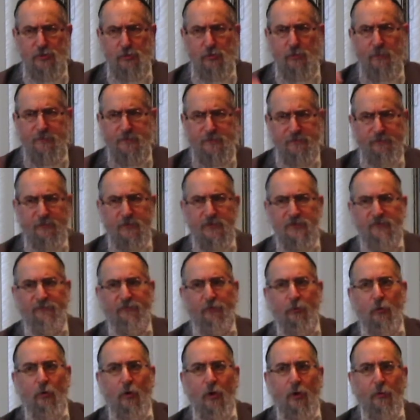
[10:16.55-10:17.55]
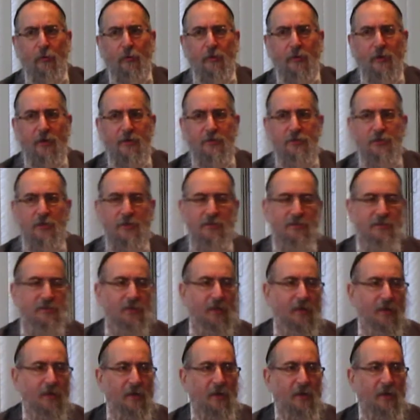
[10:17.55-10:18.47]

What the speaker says: groups, it was for all religions.